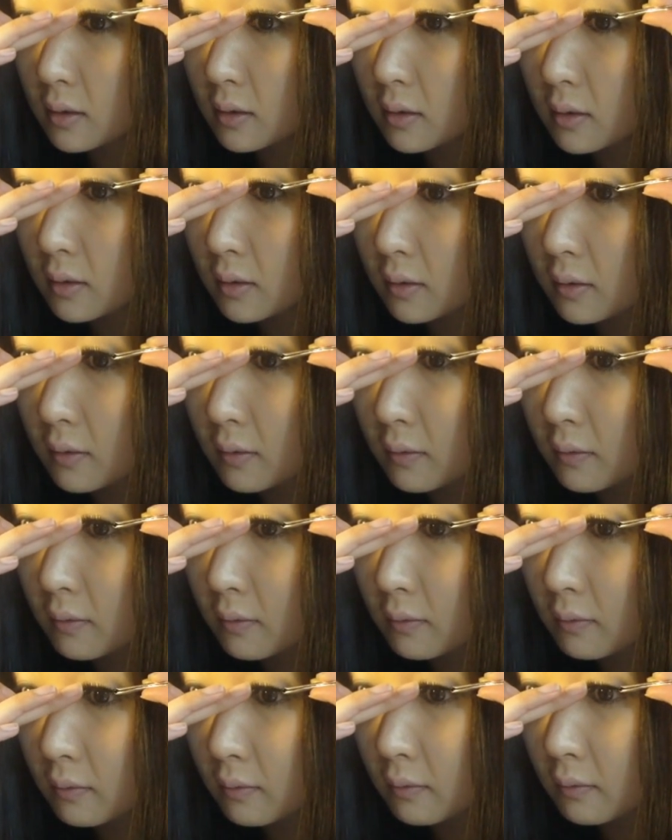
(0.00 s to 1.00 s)

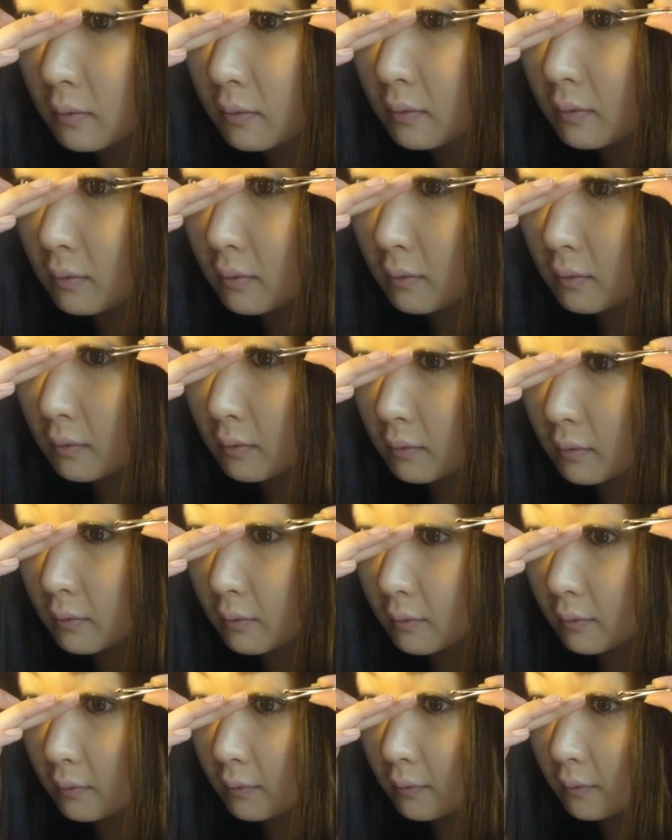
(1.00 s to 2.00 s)

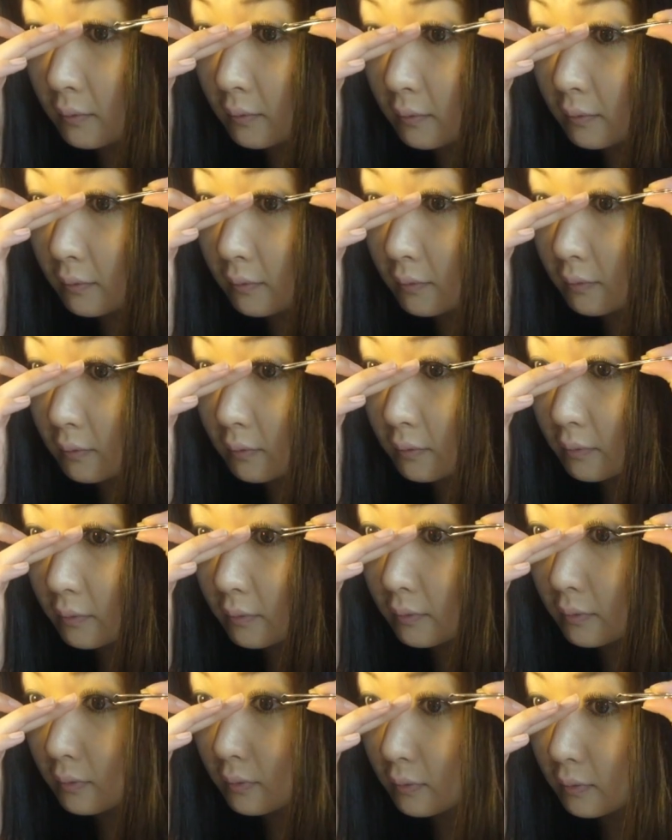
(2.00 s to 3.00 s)

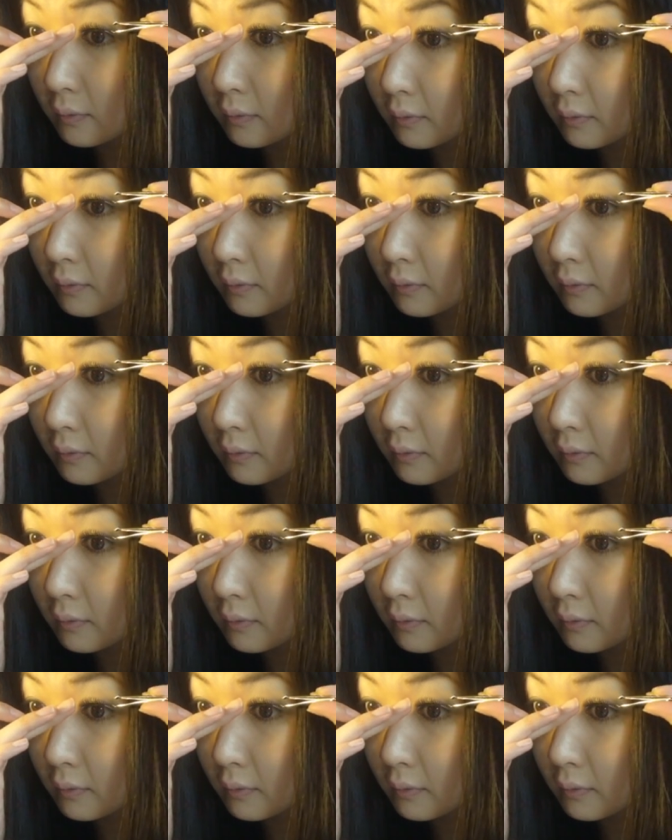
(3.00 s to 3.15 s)
No one is speaking in this clip.